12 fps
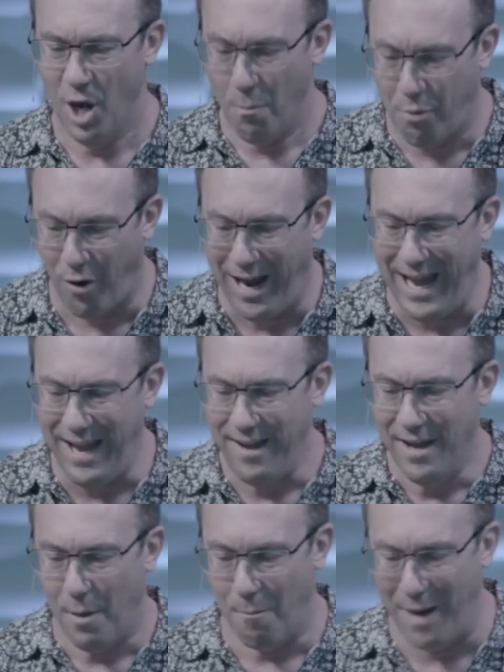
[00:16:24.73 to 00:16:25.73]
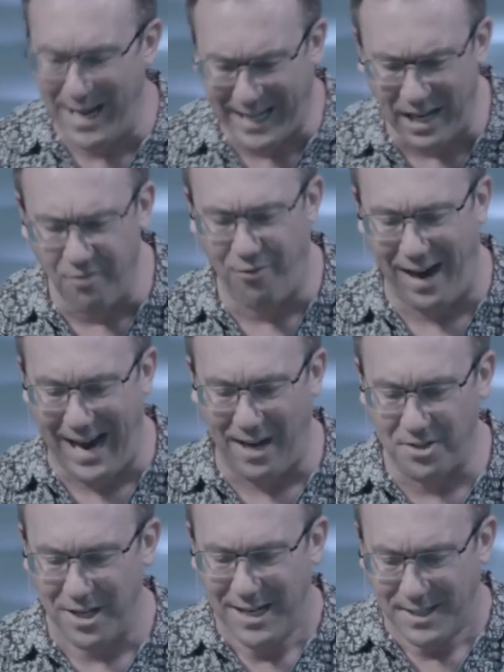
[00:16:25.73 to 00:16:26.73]
prayer, making
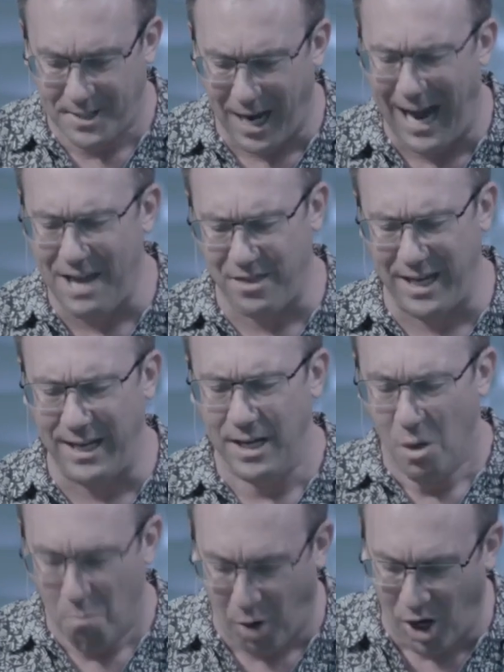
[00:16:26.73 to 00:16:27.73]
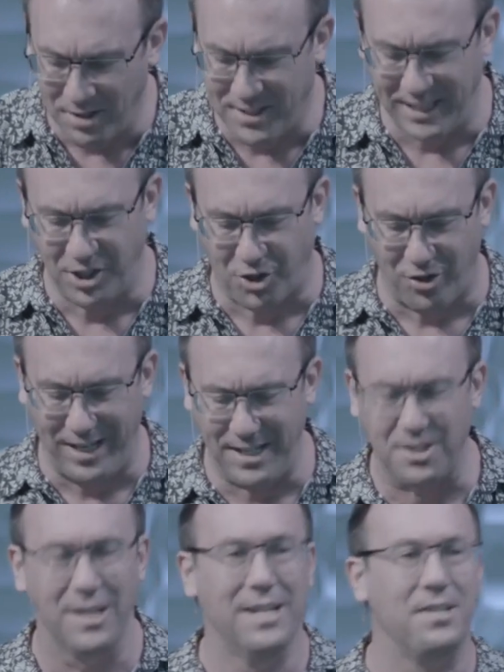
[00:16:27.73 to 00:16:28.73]
vows, tithing, planting
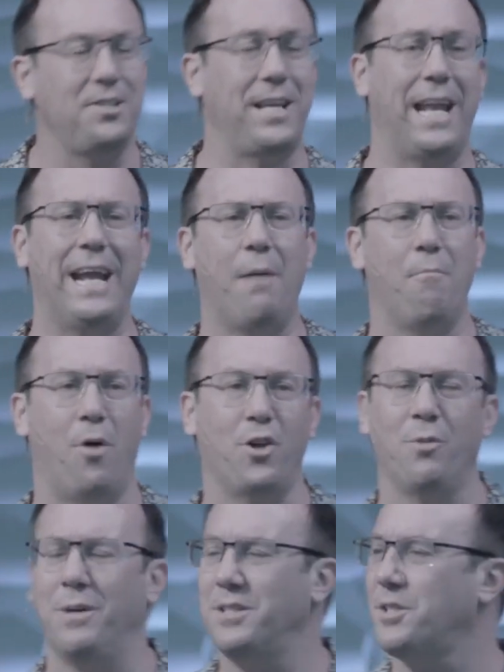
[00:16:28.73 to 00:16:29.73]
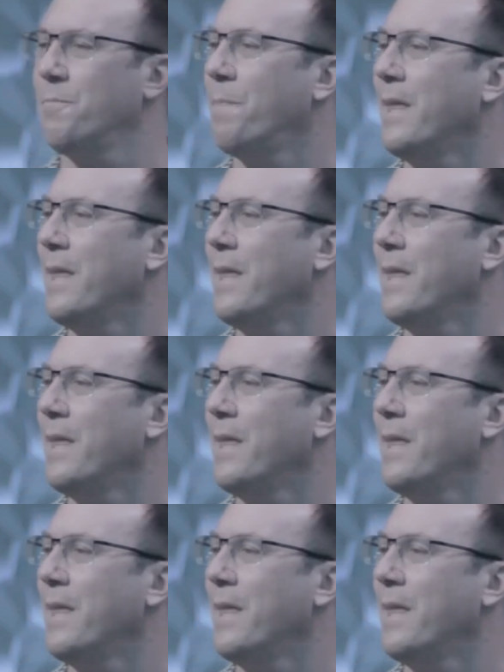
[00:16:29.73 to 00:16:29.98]
trees, setting up monuments.